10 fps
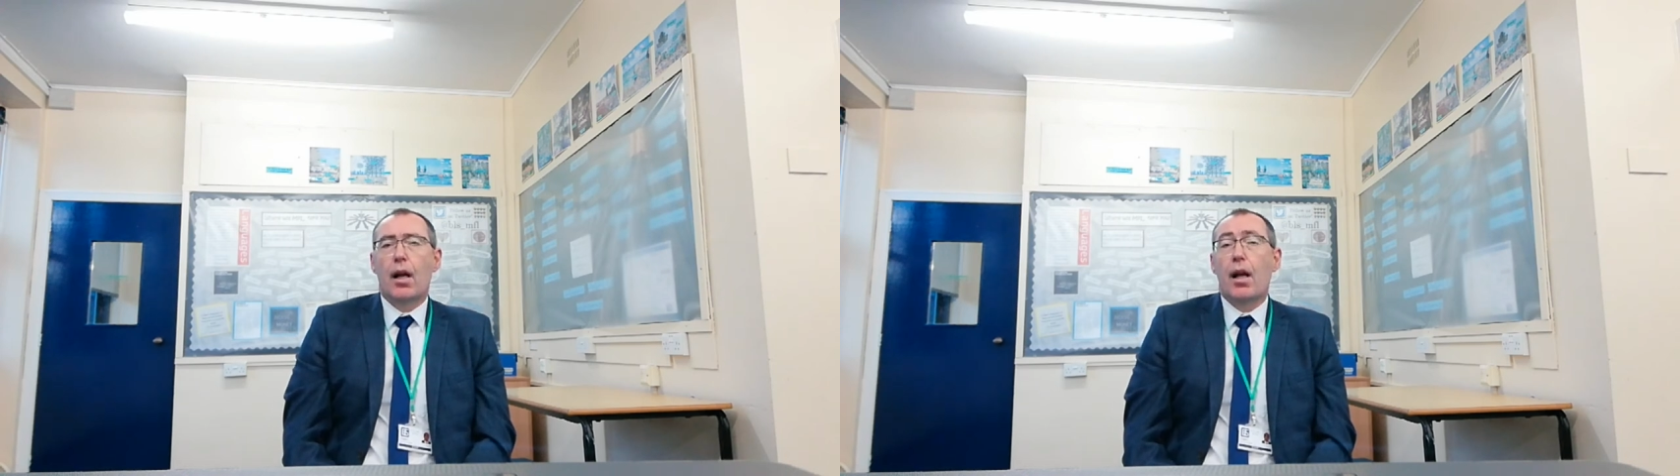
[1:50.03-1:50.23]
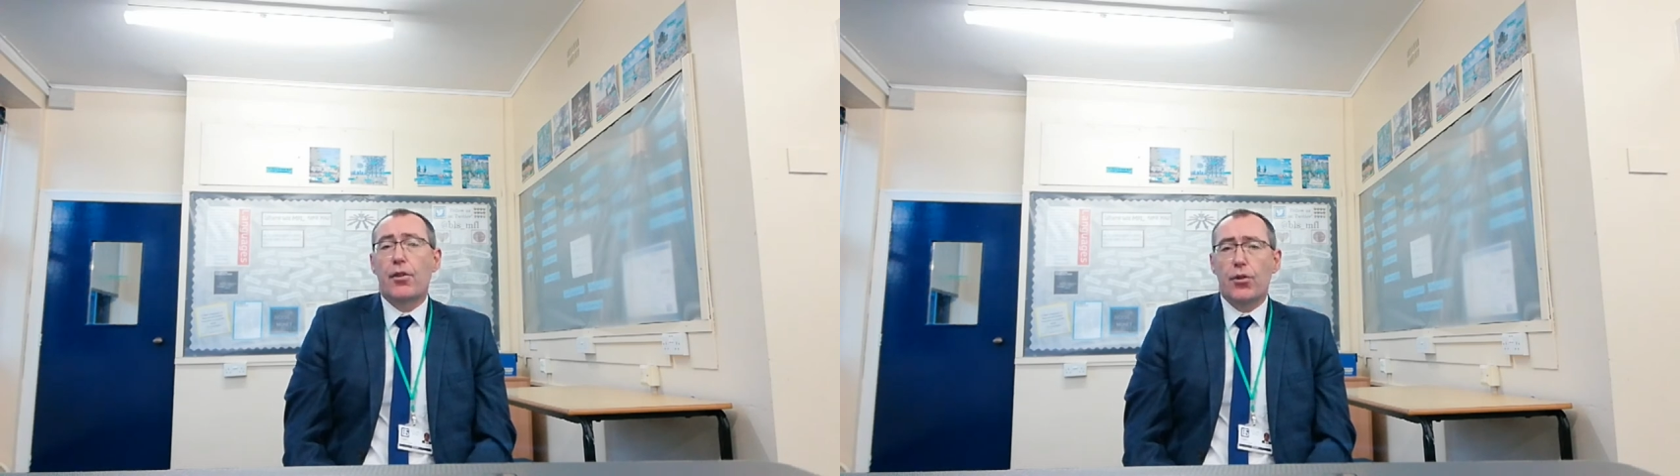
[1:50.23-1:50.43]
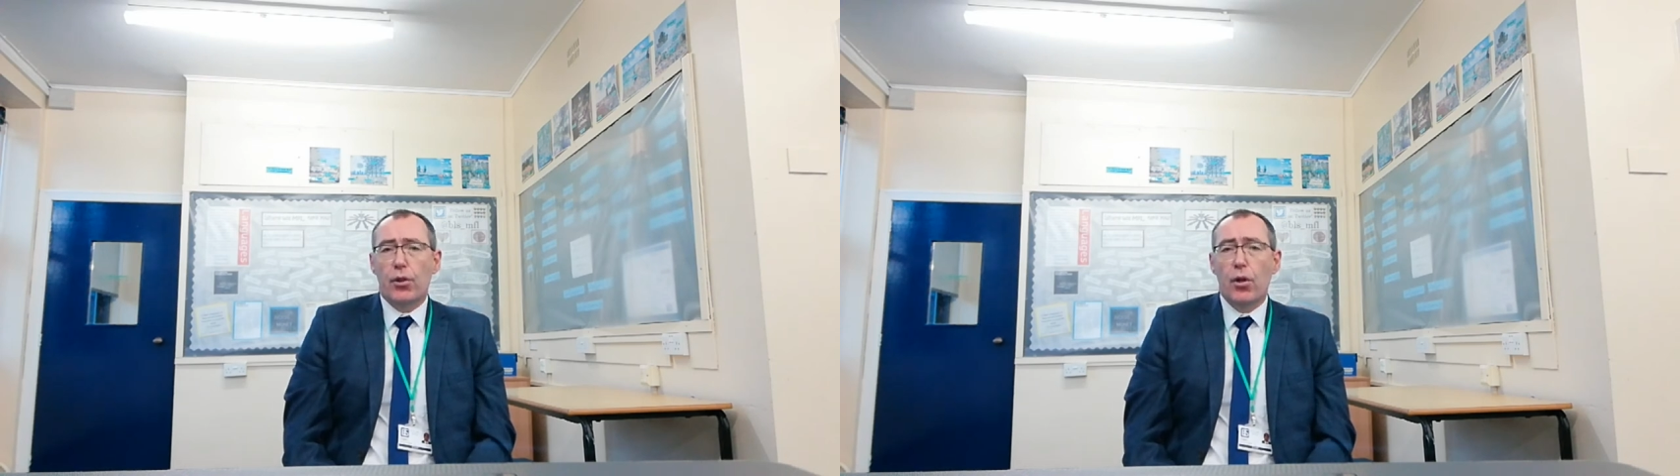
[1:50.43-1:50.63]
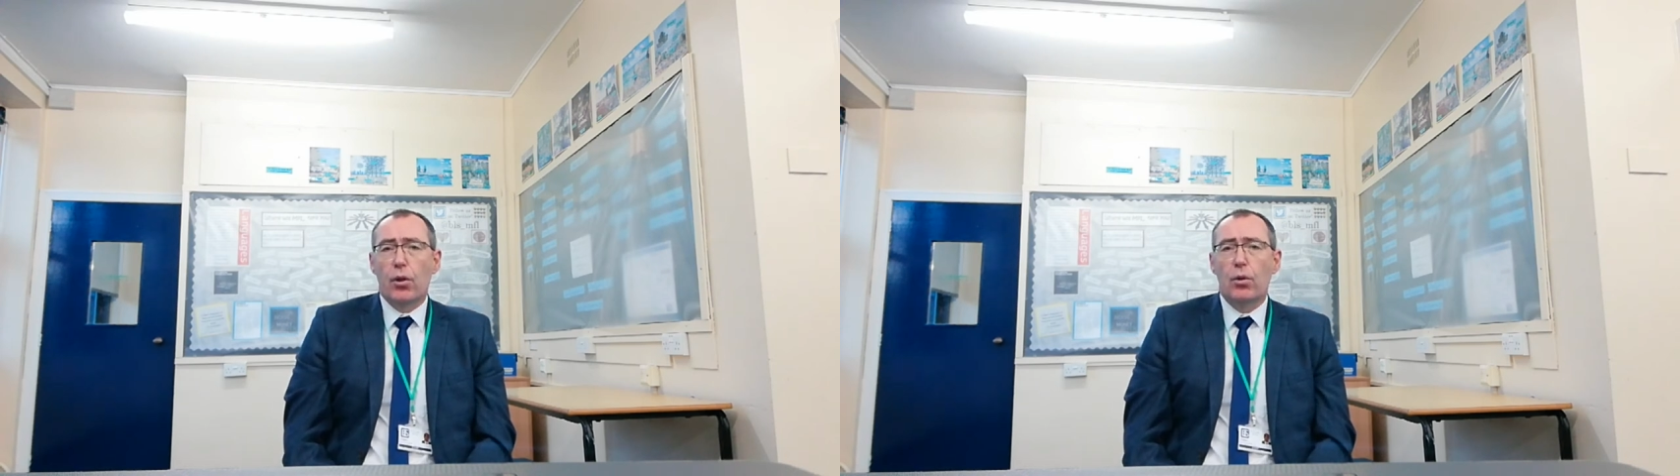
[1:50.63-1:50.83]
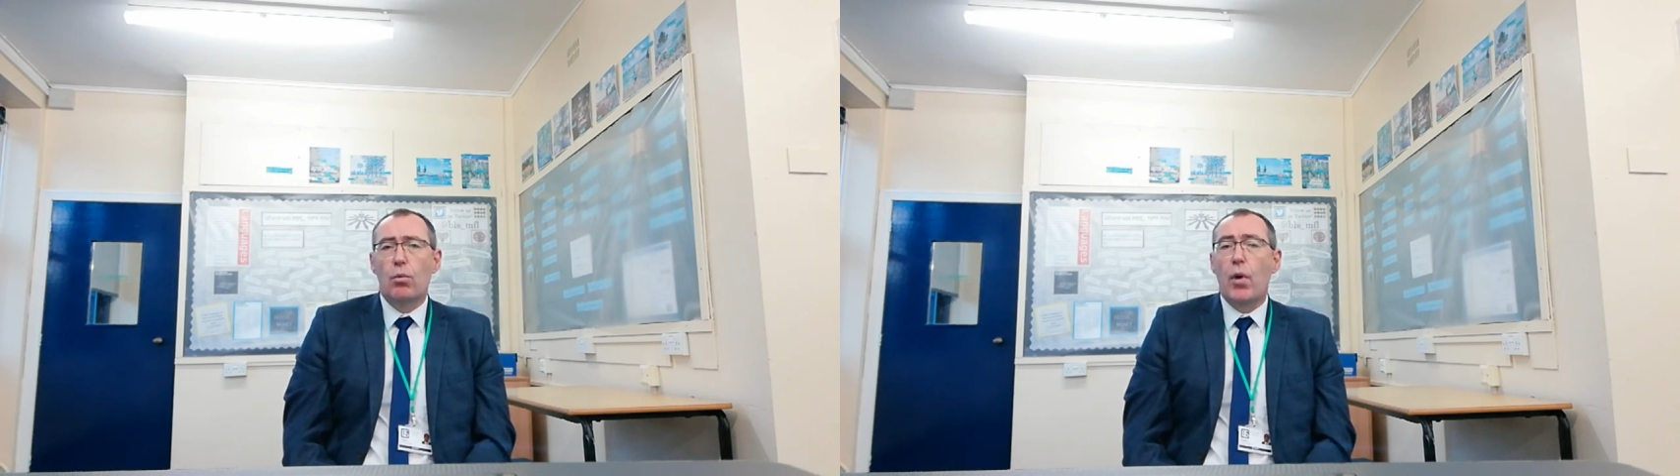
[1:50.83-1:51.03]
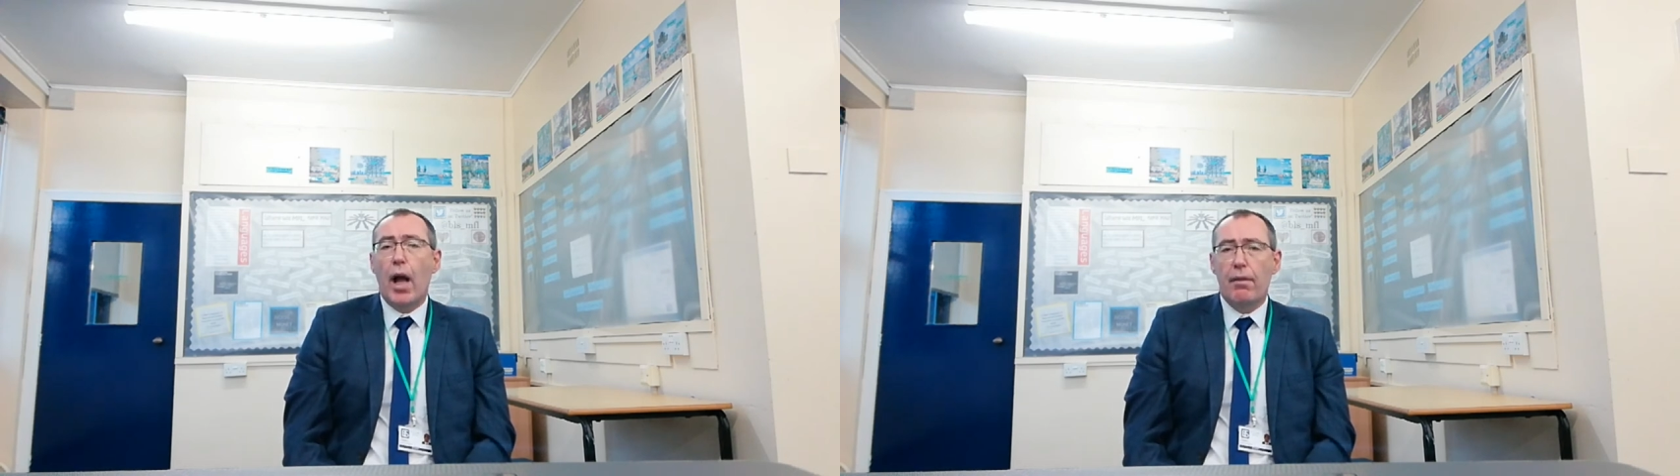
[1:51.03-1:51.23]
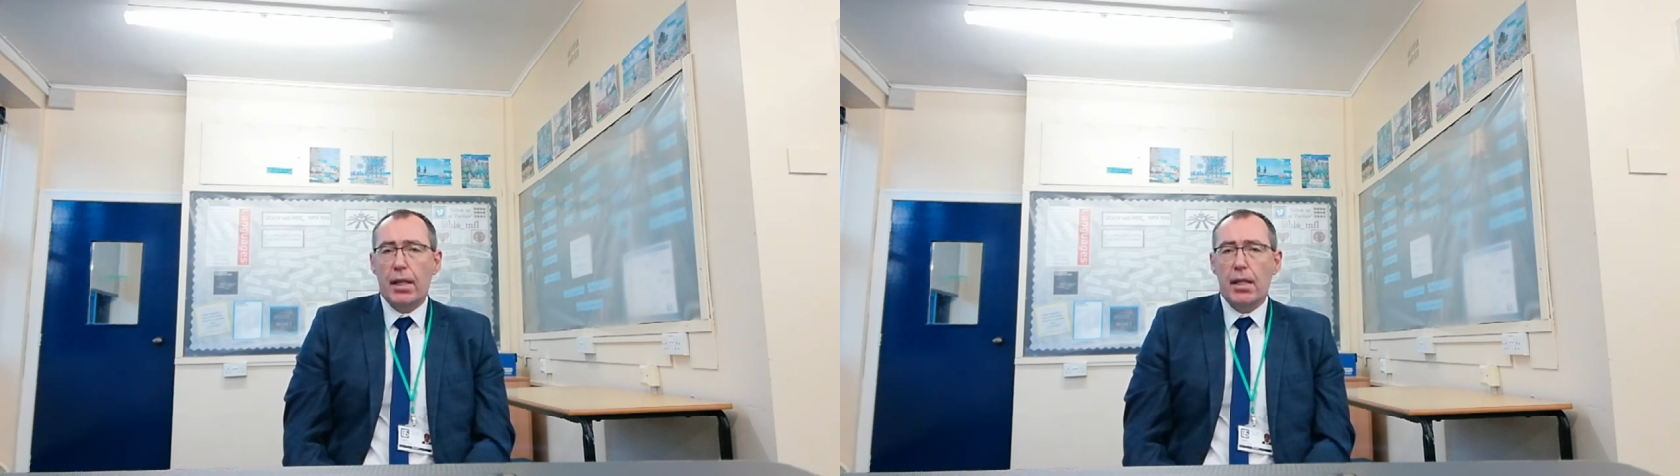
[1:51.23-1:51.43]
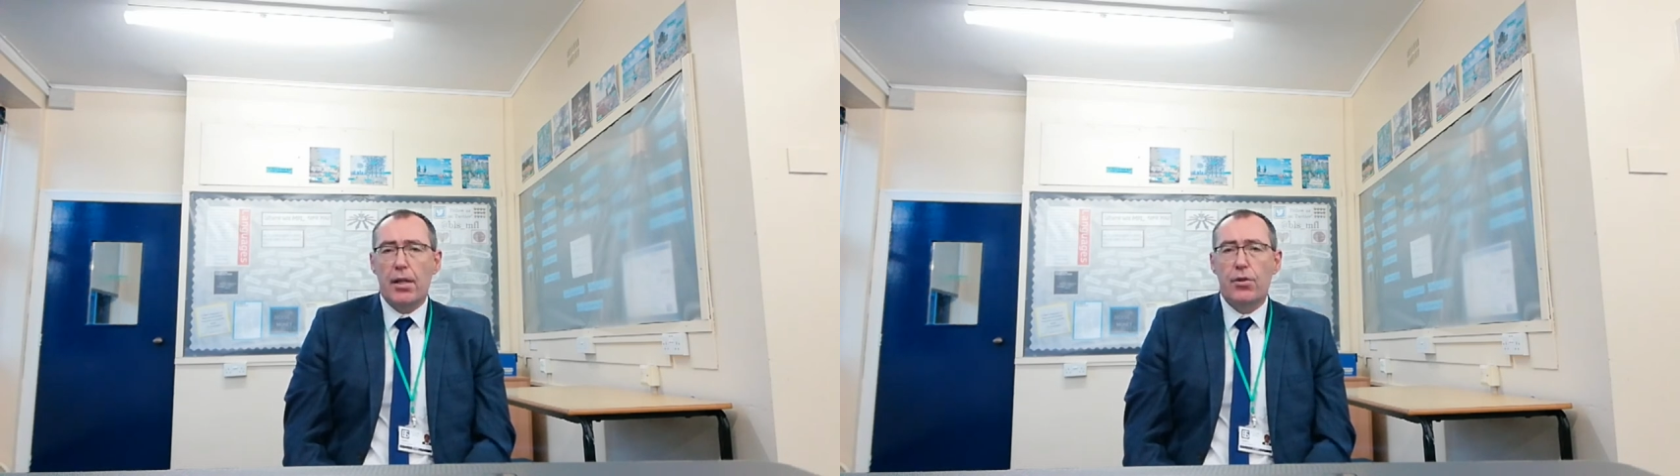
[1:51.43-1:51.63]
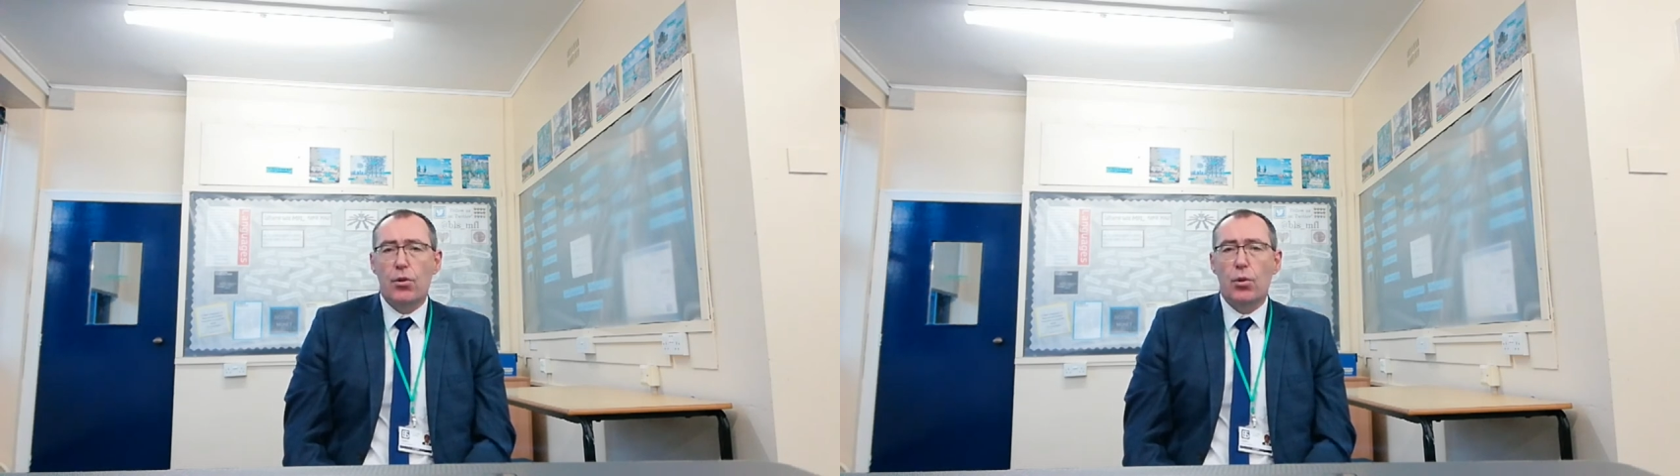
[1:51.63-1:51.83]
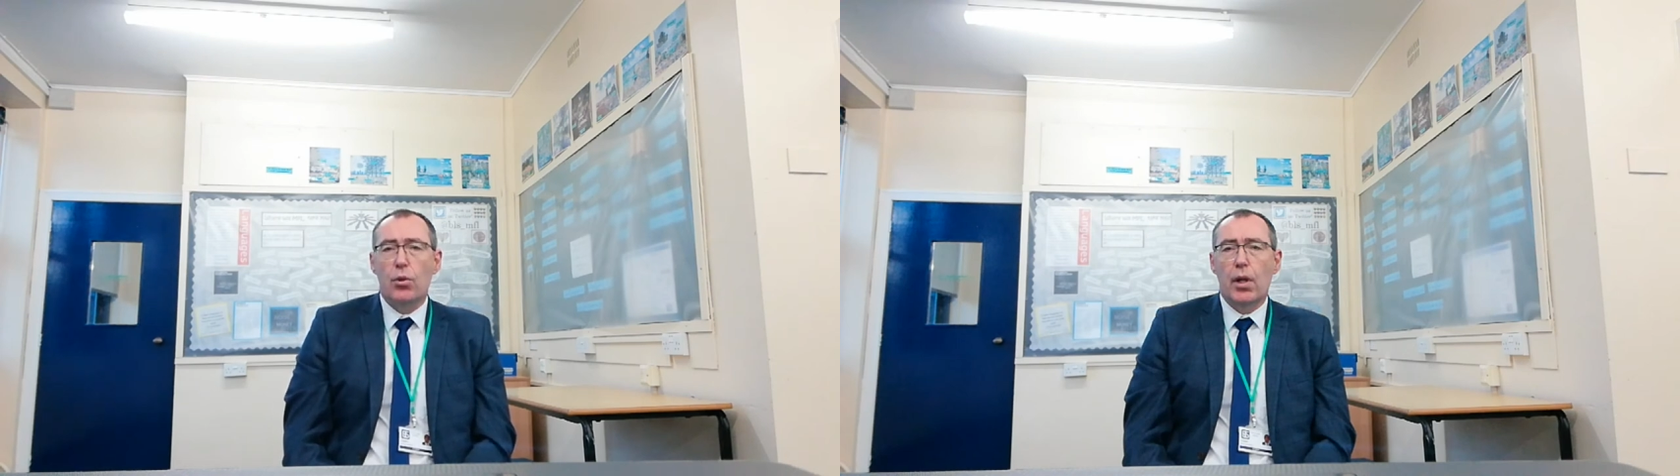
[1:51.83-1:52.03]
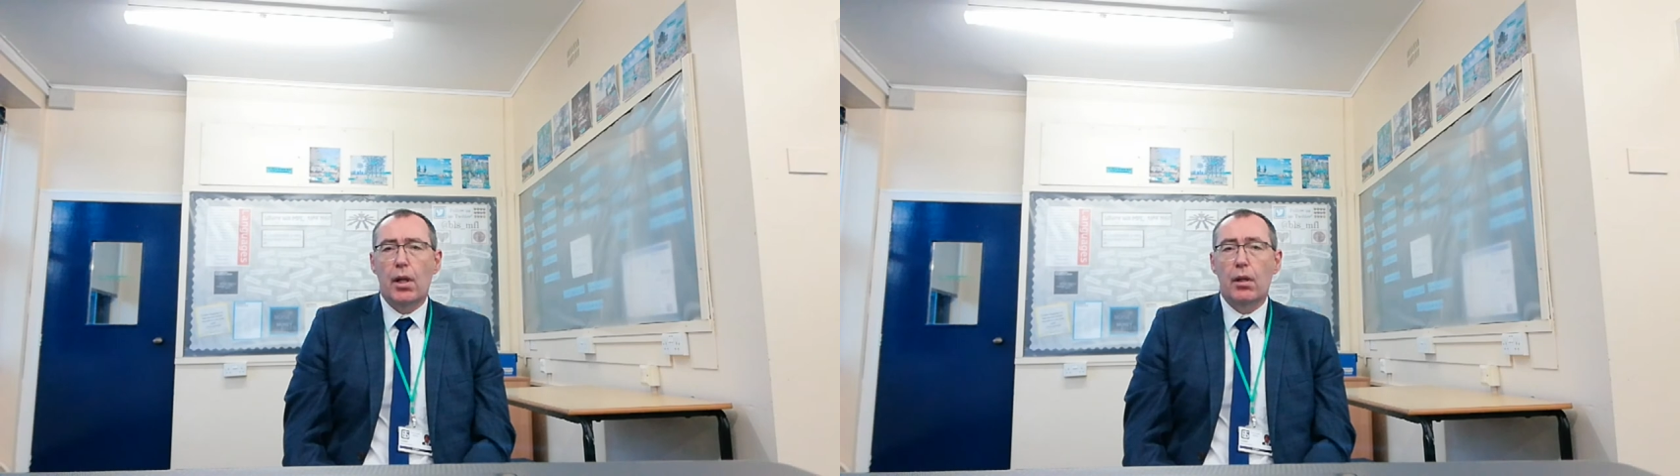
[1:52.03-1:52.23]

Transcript: As you know, we have access to